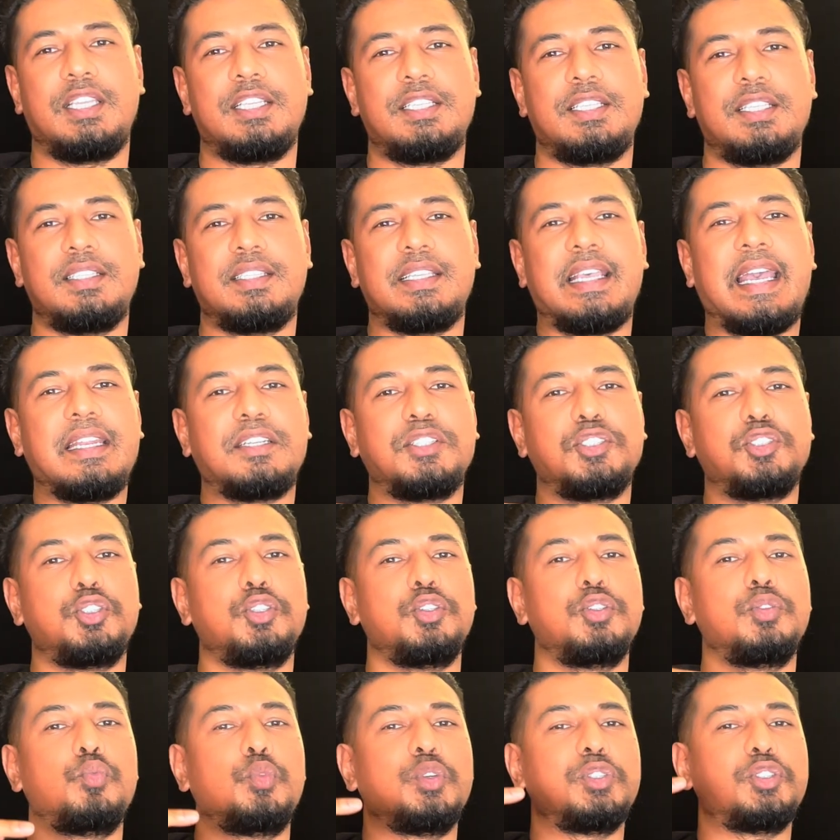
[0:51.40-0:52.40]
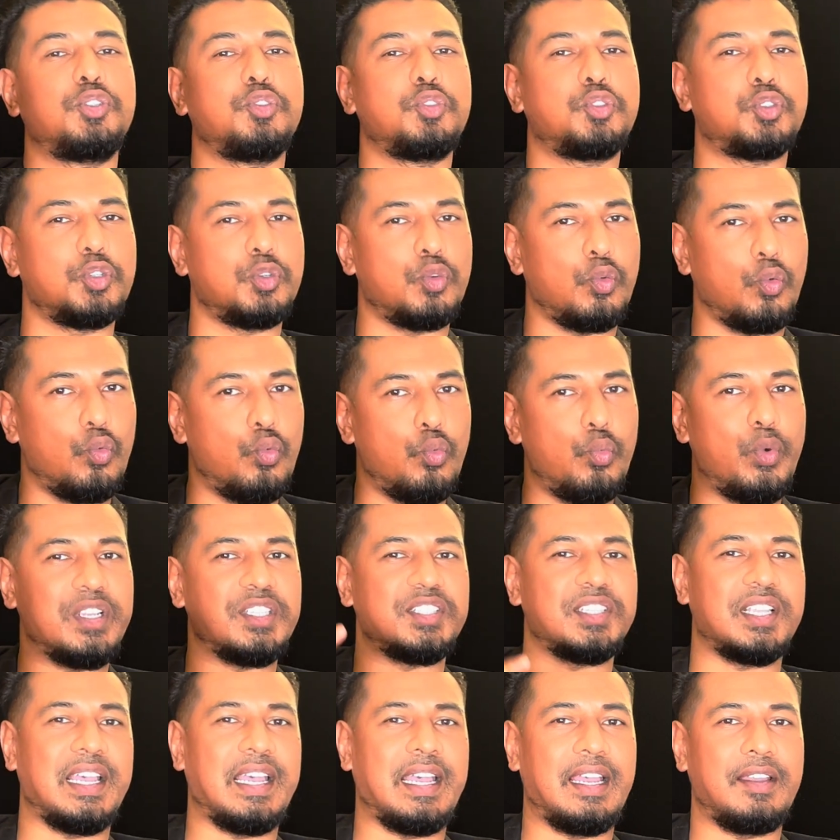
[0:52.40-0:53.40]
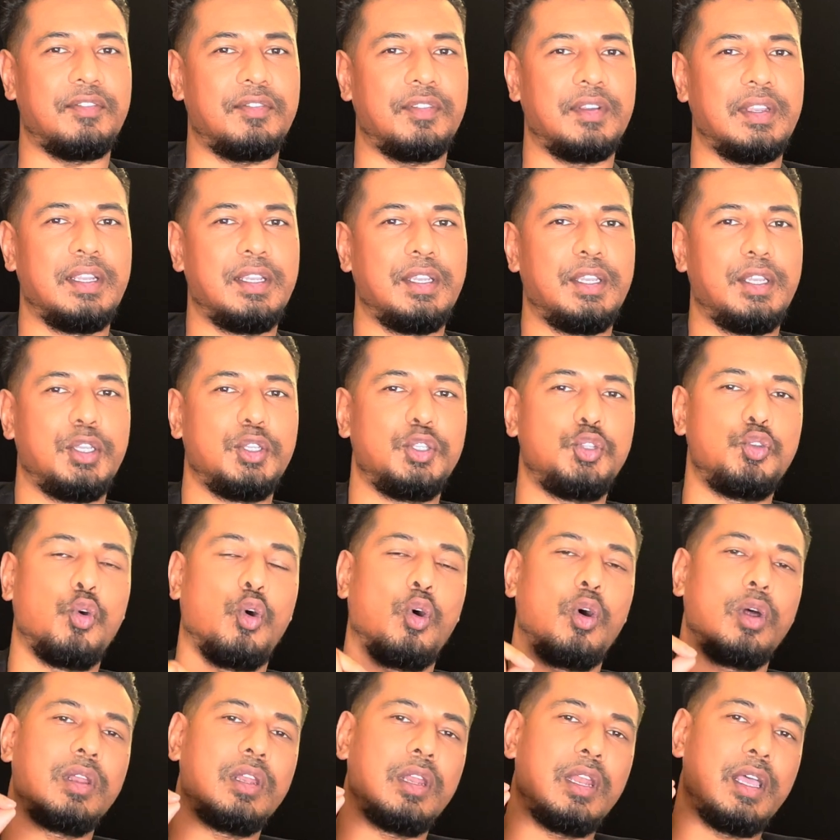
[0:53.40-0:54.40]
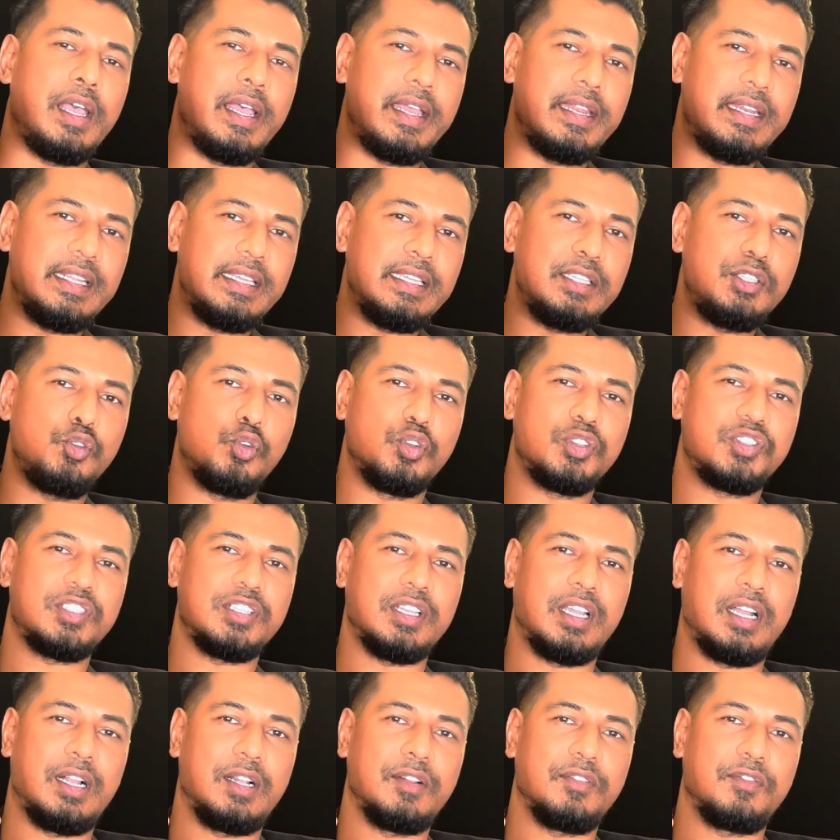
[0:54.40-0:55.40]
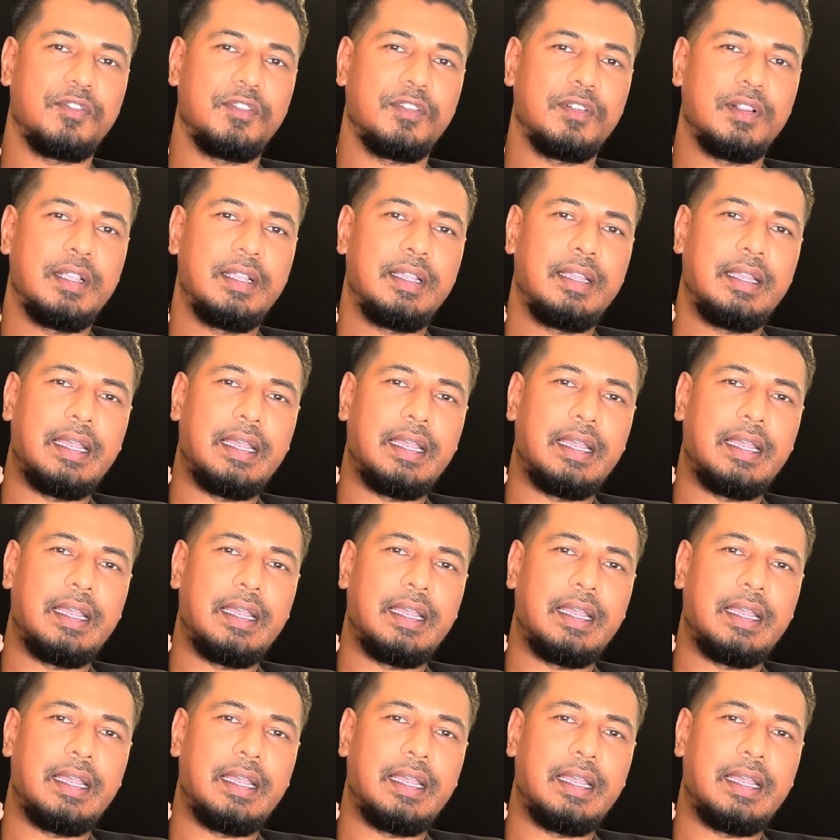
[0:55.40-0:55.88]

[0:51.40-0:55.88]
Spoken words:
This is the attitude which you should always have. You're learning yourself,